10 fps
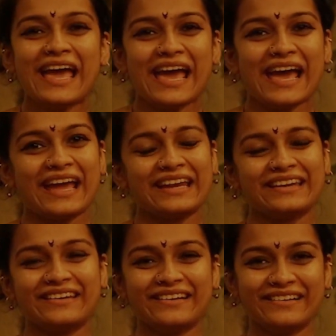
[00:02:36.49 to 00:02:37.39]

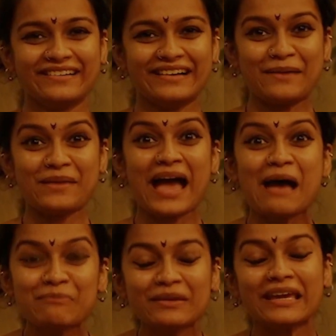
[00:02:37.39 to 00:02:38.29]
and uh, I'm
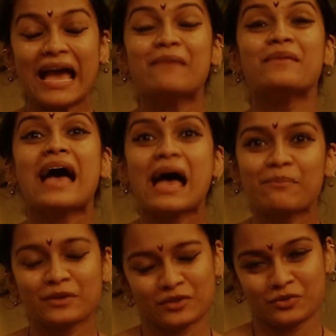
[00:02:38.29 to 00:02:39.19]
happy, I'm
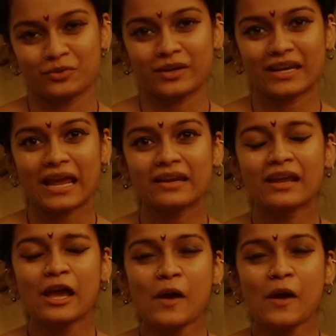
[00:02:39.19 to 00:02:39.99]
happy to do it. And